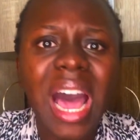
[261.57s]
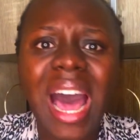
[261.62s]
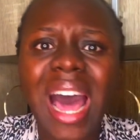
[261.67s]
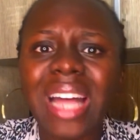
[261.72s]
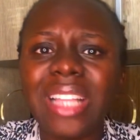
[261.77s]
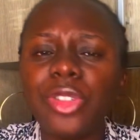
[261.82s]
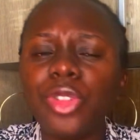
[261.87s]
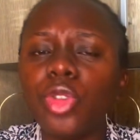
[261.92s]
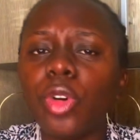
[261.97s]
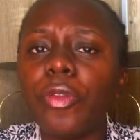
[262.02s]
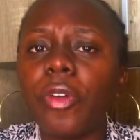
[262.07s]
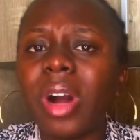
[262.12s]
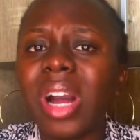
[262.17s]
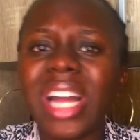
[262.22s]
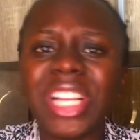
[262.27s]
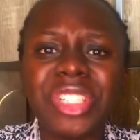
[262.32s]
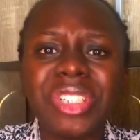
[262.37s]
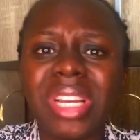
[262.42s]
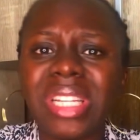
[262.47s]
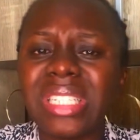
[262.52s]
And for
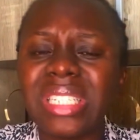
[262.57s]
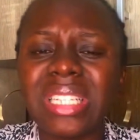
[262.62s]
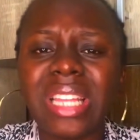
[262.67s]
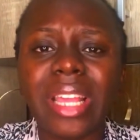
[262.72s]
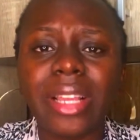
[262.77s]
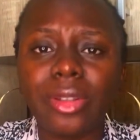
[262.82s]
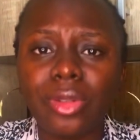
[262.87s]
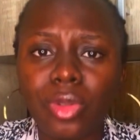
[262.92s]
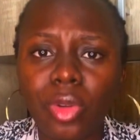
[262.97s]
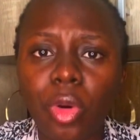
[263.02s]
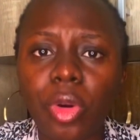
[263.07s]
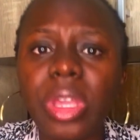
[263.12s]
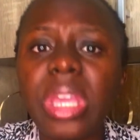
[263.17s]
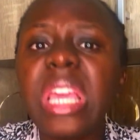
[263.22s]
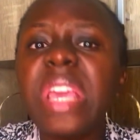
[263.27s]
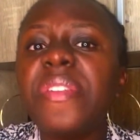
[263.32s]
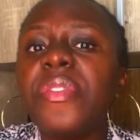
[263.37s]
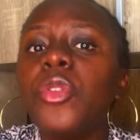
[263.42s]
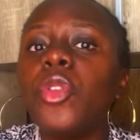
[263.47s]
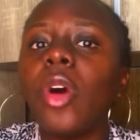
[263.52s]
Kaisha'S, she's like, no,
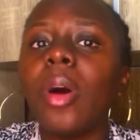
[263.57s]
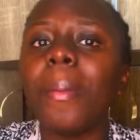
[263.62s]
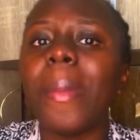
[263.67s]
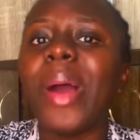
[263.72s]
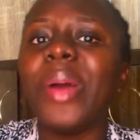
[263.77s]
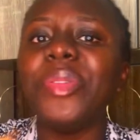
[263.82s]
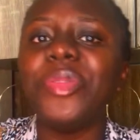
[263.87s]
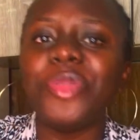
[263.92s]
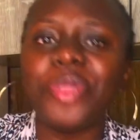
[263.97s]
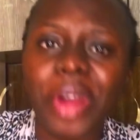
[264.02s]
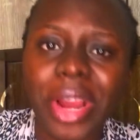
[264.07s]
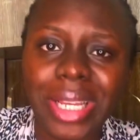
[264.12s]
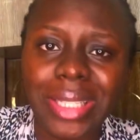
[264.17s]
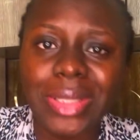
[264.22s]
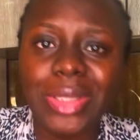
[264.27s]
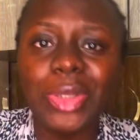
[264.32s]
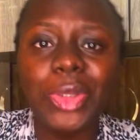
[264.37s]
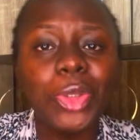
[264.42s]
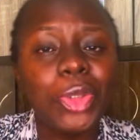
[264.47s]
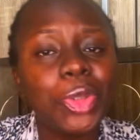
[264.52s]
if you're my
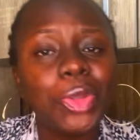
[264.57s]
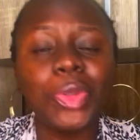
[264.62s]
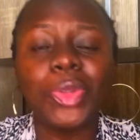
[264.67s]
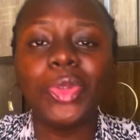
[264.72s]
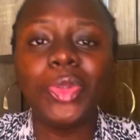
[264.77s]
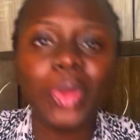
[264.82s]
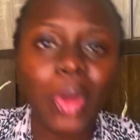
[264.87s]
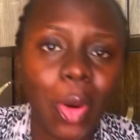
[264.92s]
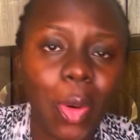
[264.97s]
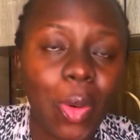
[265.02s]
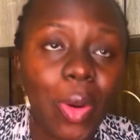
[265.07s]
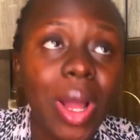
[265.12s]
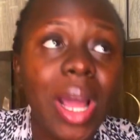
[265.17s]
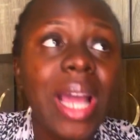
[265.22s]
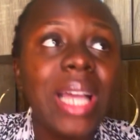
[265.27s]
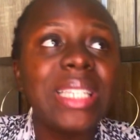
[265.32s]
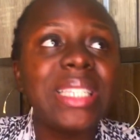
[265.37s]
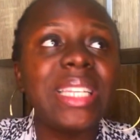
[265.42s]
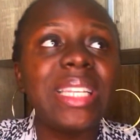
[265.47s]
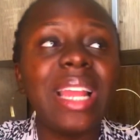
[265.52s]
friend, you should know.
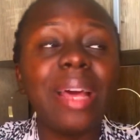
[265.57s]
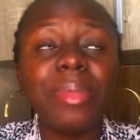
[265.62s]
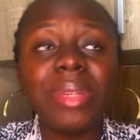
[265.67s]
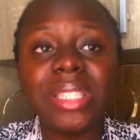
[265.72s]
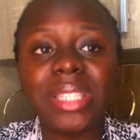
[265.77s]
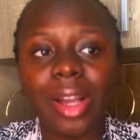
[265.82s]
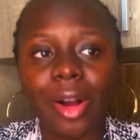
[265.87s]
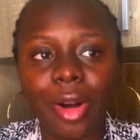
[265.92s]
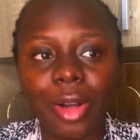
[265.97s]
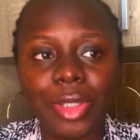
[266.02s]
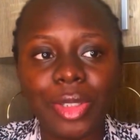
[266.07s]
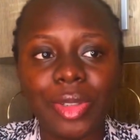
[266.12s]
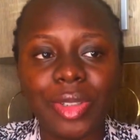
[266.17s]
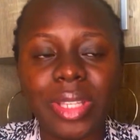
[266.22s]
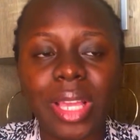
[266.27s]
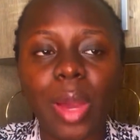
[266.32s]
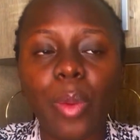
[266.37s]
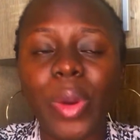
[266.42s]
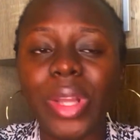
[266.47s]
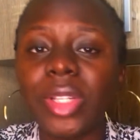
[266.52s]
See, let me tell you,
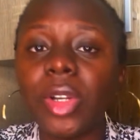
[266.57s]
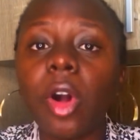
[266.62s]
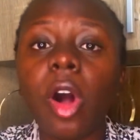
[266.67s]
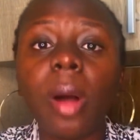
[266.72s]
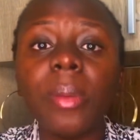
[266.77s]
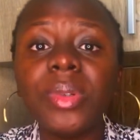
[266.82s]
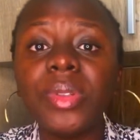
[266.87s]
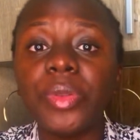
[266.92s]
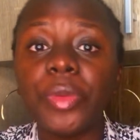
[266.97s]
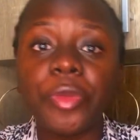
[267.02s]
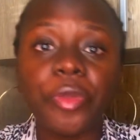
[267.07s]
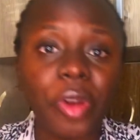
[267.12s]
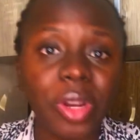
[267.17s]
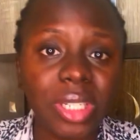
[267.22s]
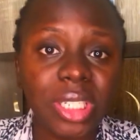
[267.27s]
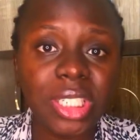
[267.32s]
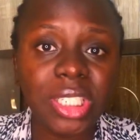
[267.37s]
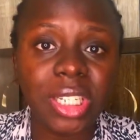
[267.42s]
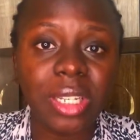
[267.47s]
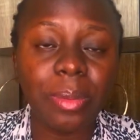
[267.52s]
yeah, when it comes to
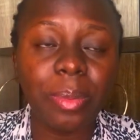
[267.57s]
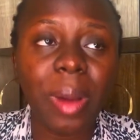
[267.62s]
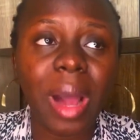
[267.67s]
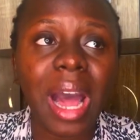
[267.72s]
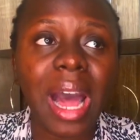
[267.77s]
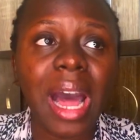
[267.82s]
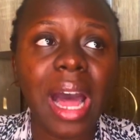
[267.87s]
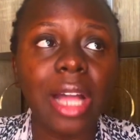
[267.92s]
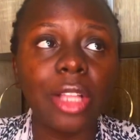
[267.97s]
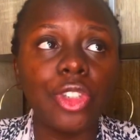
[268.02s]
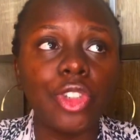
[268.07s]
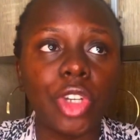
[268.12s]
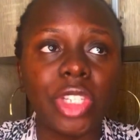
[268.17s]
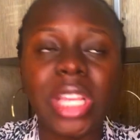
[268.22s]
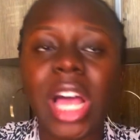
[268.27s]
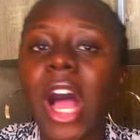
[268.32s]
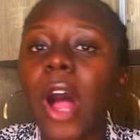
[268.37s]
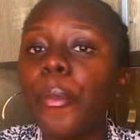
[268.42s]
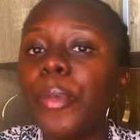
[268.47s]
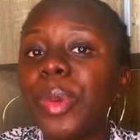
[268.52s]
friendship and
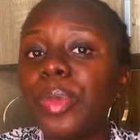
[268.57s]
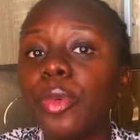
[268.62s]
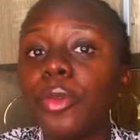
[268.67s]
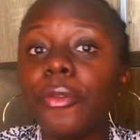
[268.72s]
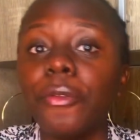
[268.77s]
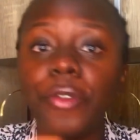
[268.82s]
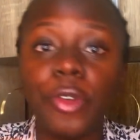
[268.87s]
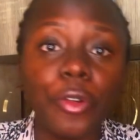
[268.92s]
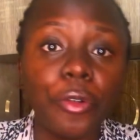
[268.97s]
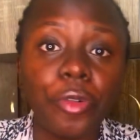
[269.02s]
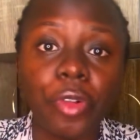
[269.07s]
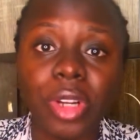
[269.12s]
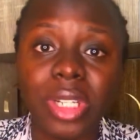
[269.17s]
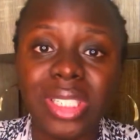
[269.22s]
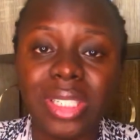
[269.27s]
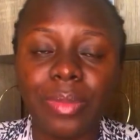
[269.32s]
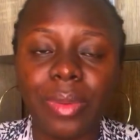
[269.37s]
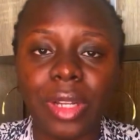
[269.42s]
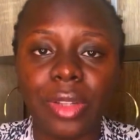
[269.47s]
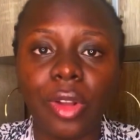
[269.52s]
just how people view
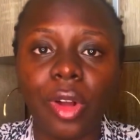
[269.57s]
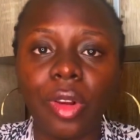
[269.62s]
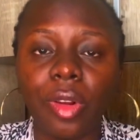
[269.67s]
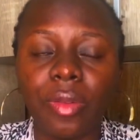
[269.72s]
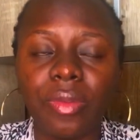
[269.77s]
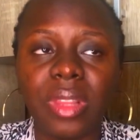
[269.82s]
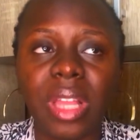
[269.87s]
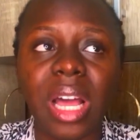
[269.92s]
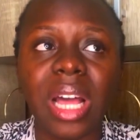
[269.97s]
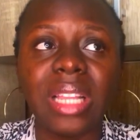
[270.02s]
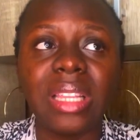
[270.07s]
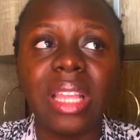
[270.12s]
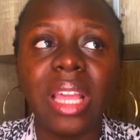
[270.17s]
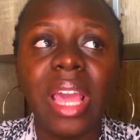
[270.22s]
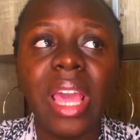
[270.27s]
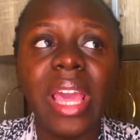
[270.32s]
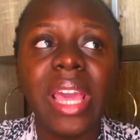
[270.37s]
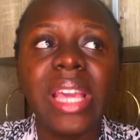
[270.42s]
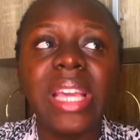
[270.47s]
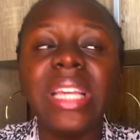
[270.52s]
friendship and all of that,
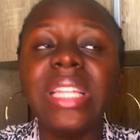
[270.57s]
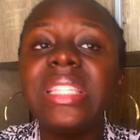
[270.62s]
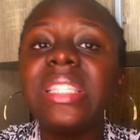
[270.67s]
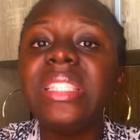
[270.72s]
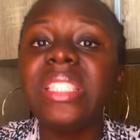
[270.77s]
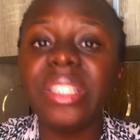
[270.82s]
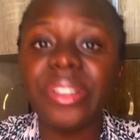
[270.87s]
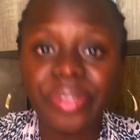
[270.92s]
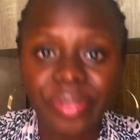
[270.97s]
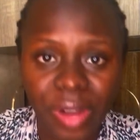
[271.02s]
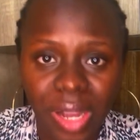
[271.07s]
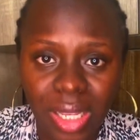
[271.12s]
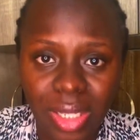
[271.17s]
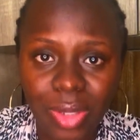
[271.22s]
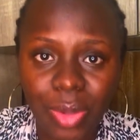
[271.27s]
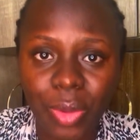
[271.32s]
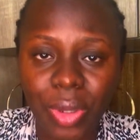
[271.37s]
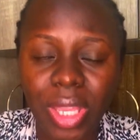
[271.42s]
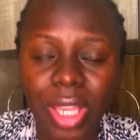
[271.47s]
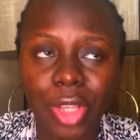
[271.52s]
it
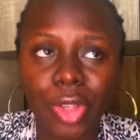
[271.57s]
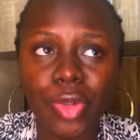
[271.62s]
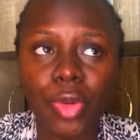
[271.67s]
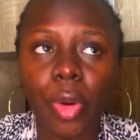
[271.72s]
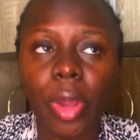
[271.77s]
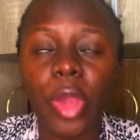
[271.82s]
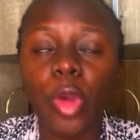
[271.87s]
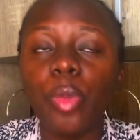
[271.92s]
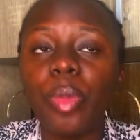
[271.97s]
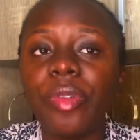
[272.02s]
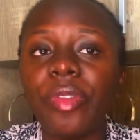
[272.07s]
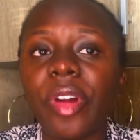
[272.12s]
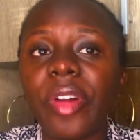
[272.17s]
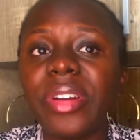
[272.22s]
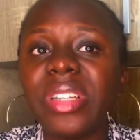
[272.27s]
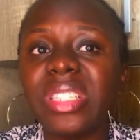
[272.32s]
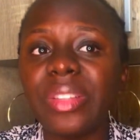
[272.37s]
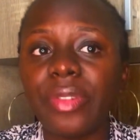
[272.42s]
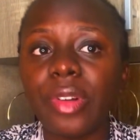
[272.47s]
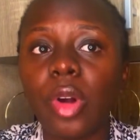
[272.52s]
differs. Okay, so it will be
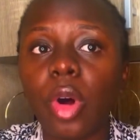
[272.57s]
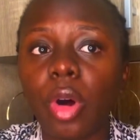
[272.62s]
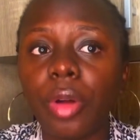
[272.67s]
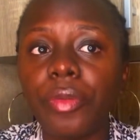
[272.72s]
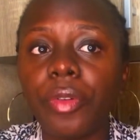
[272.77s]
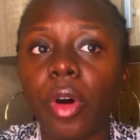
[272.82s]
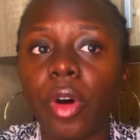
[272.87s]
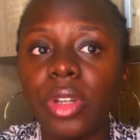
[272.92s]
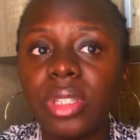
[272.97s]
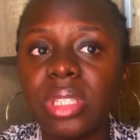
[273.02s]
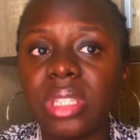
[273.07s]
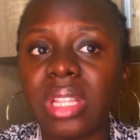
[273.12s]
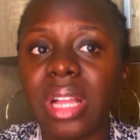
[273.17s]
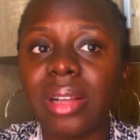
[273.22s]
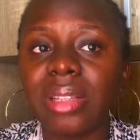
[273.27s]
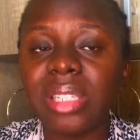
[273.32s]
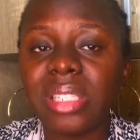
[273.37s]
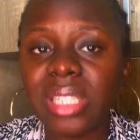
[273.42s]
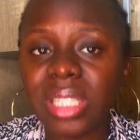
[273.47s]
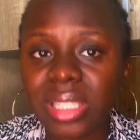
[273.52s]
very difficult for us to
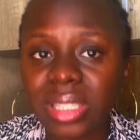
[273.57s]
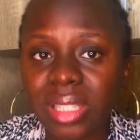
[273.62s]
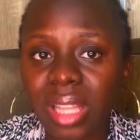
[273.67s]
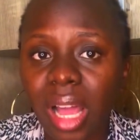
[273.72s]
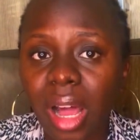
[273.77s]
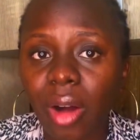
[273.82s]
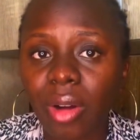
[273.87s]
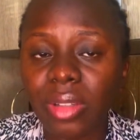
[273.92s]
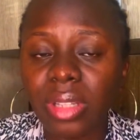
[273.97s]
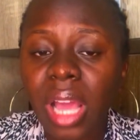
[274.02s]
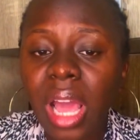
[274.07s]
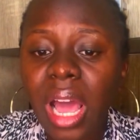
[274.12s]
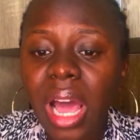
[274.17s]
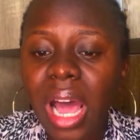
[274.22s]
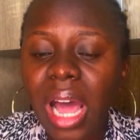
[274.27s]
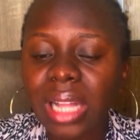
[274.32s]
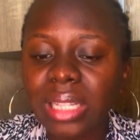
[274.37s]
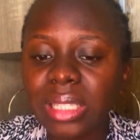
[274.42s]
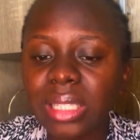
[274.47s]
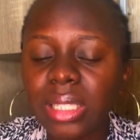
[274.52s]
now sit down
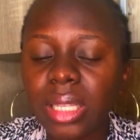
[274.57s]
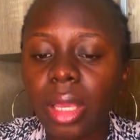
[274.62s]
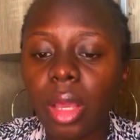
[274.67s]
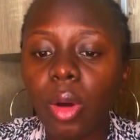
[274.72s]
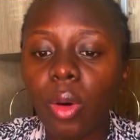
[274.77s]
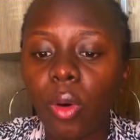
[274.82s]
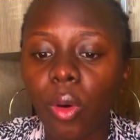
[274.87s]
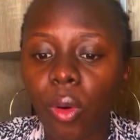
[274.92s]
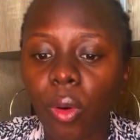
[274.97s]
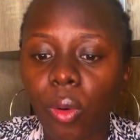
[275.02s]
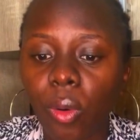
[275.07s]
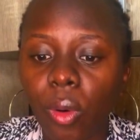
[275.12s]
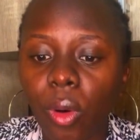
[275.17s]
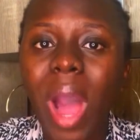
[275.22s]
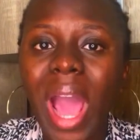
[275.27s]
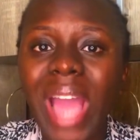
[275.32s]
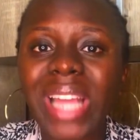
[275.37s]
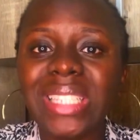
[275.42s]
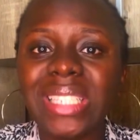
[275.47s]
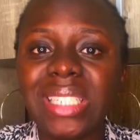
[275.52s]
and say, oh,
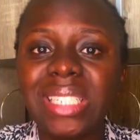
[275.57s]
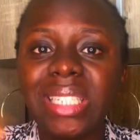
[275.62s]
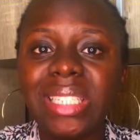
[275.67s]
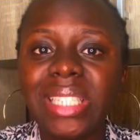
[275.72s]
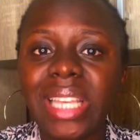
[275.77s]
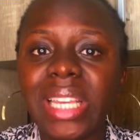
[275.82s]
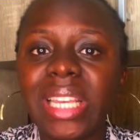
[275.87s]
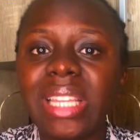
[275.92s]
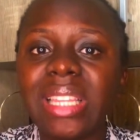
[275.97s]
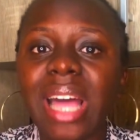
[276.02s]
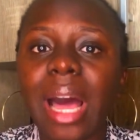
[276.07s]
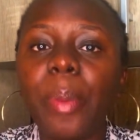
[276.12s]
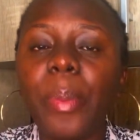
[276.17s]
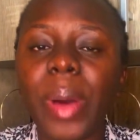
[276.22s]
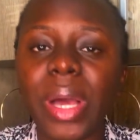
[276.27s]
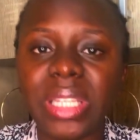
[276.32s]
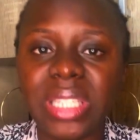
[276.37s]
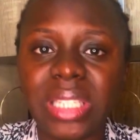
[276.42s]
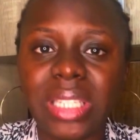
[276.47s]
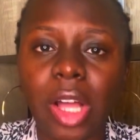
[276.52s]
why did she take it that
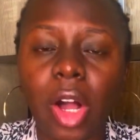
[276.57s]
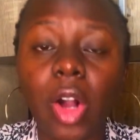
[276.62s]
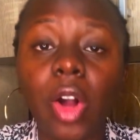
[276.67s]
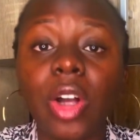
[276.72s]
personal?